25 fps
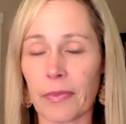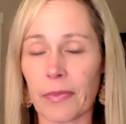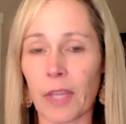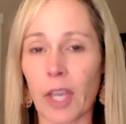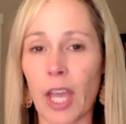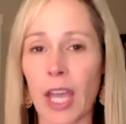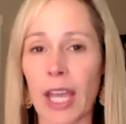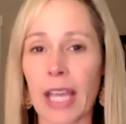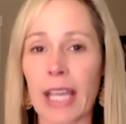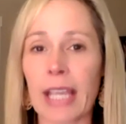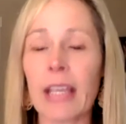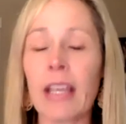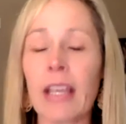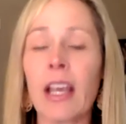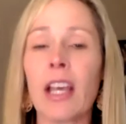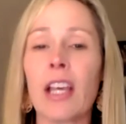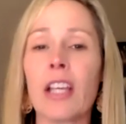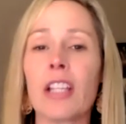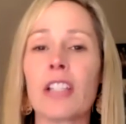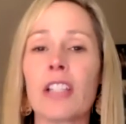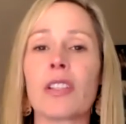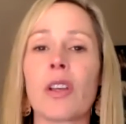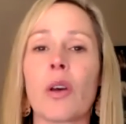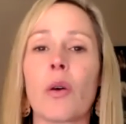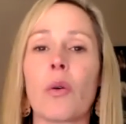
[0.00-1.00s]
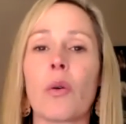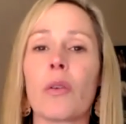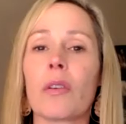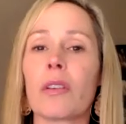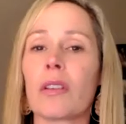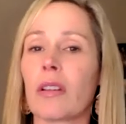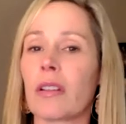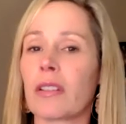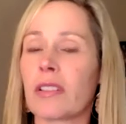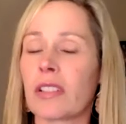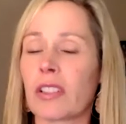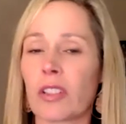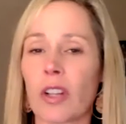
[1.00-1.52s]
Okay, so
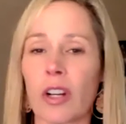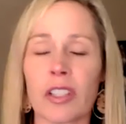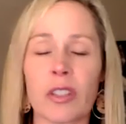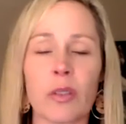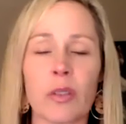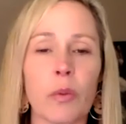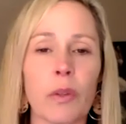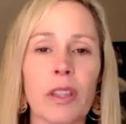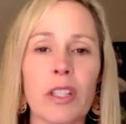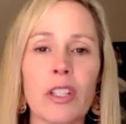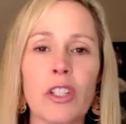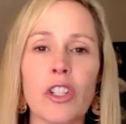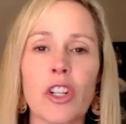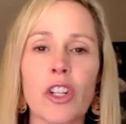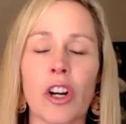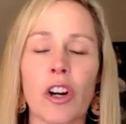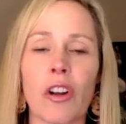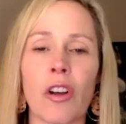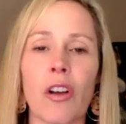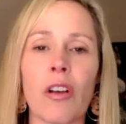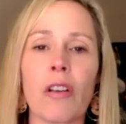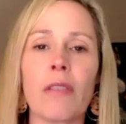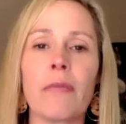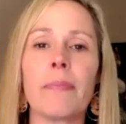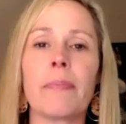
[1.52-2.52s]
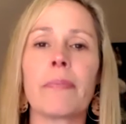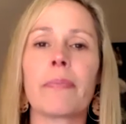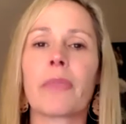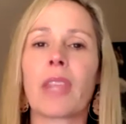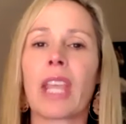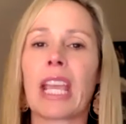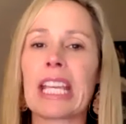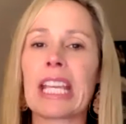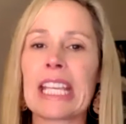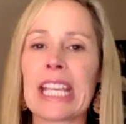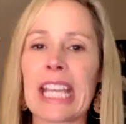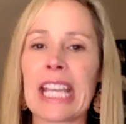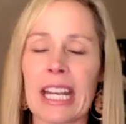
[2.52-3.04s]
starts with the journal,
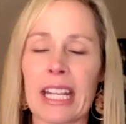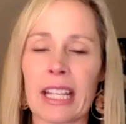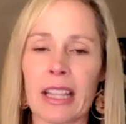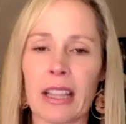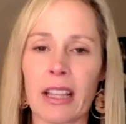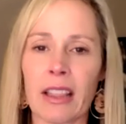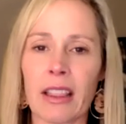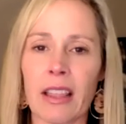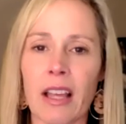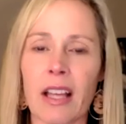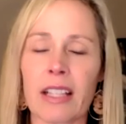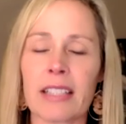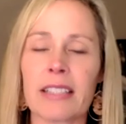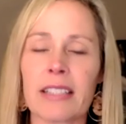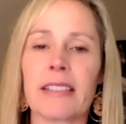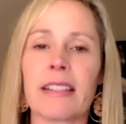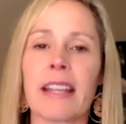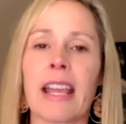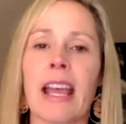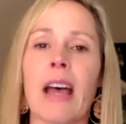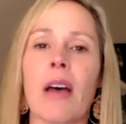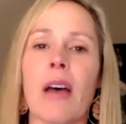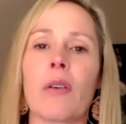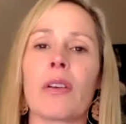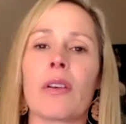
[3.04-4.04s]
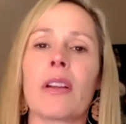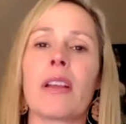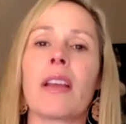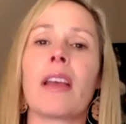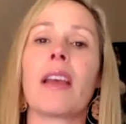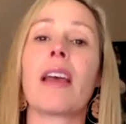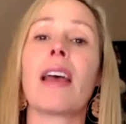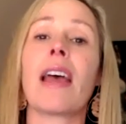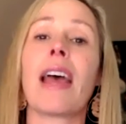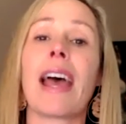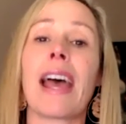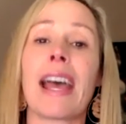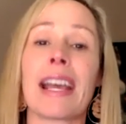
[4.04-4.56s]
getting the thoughts down,
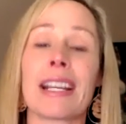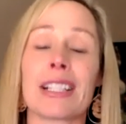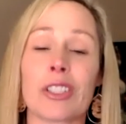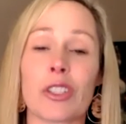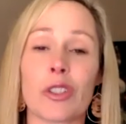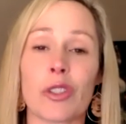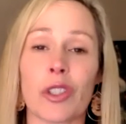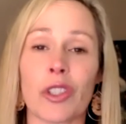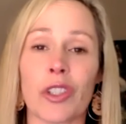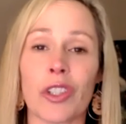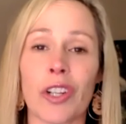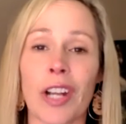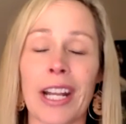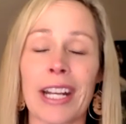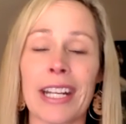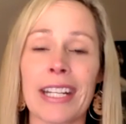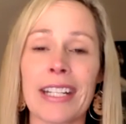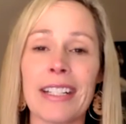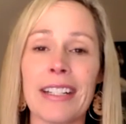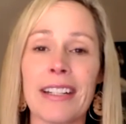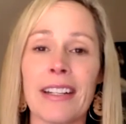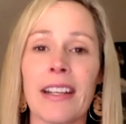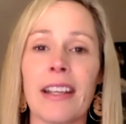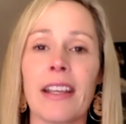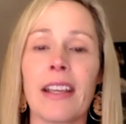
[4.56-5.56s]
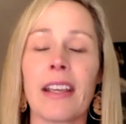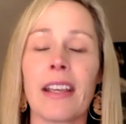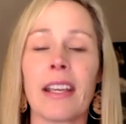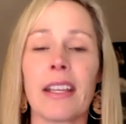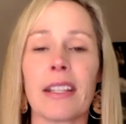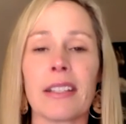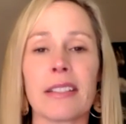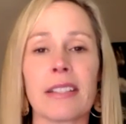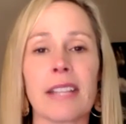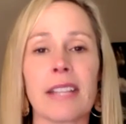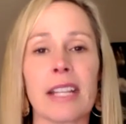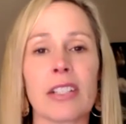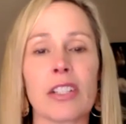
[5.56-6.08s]
extra credit,
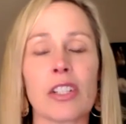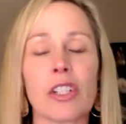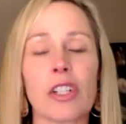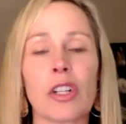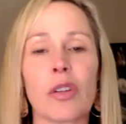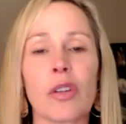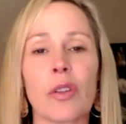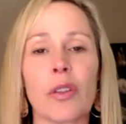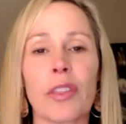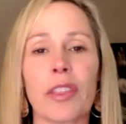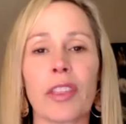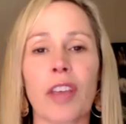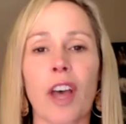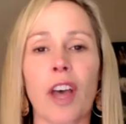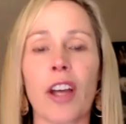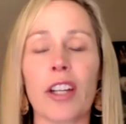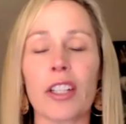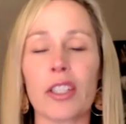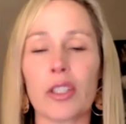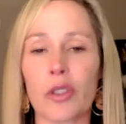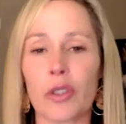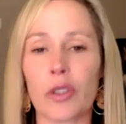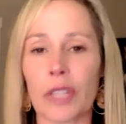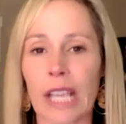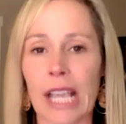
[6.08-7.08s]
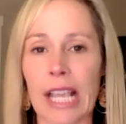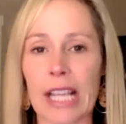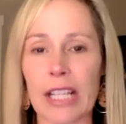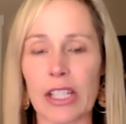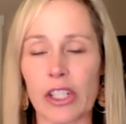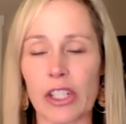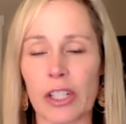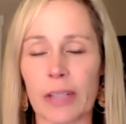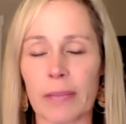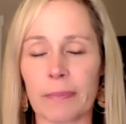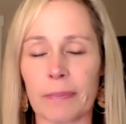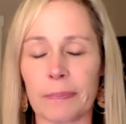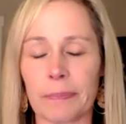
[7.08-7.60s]
intentional thought
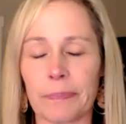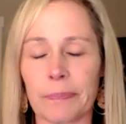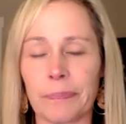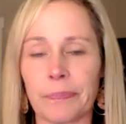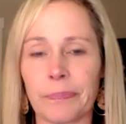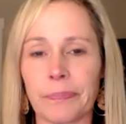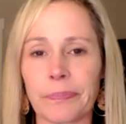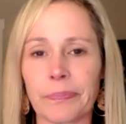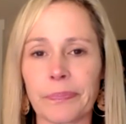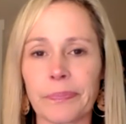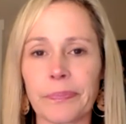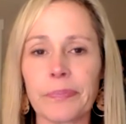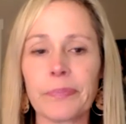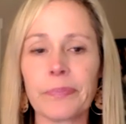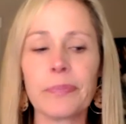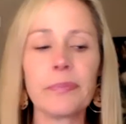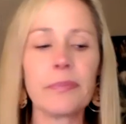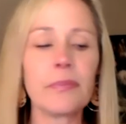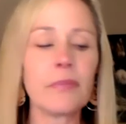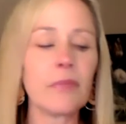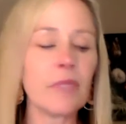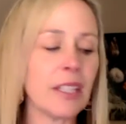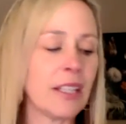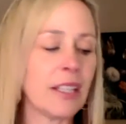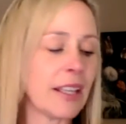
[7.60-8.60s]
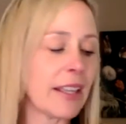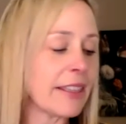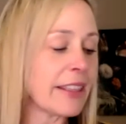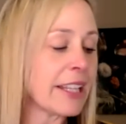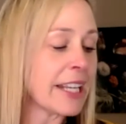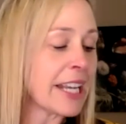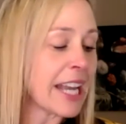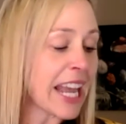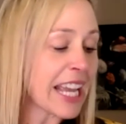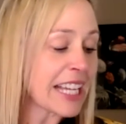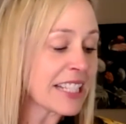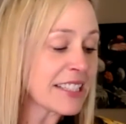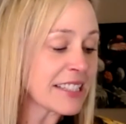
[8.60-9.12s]
creation. The
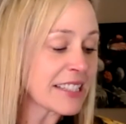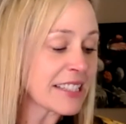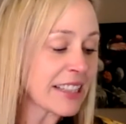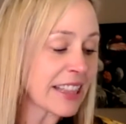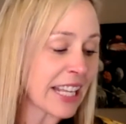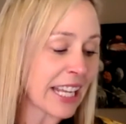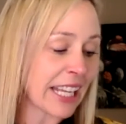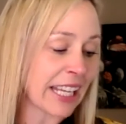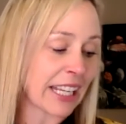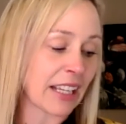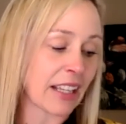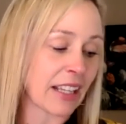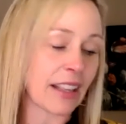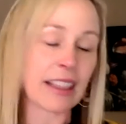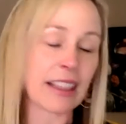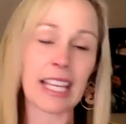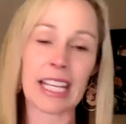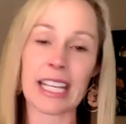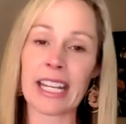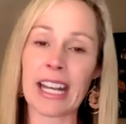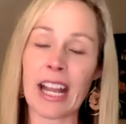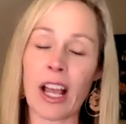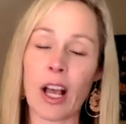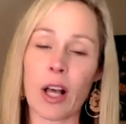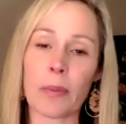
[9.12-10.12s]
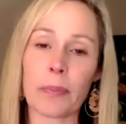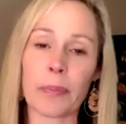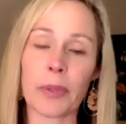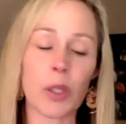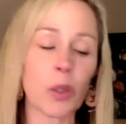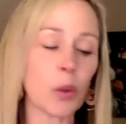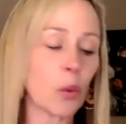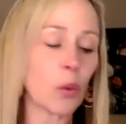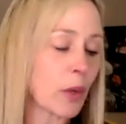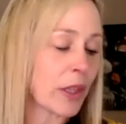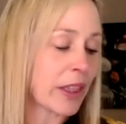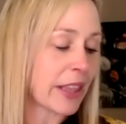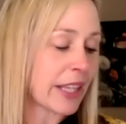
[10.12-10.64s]
next thing that can help
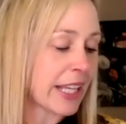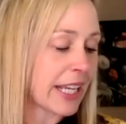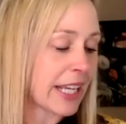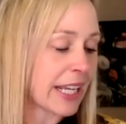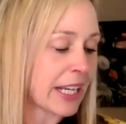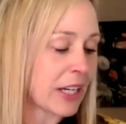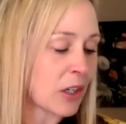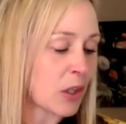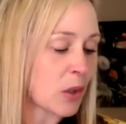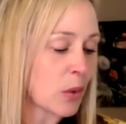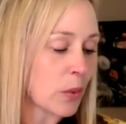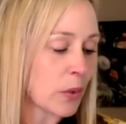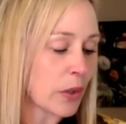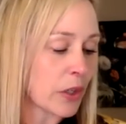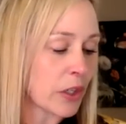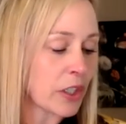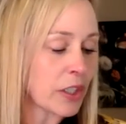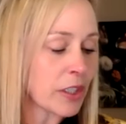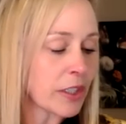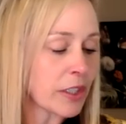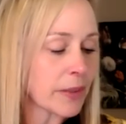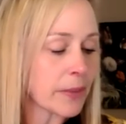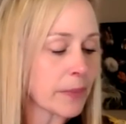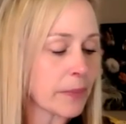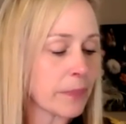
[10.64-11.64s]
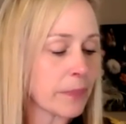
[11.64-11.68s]
you with the inner work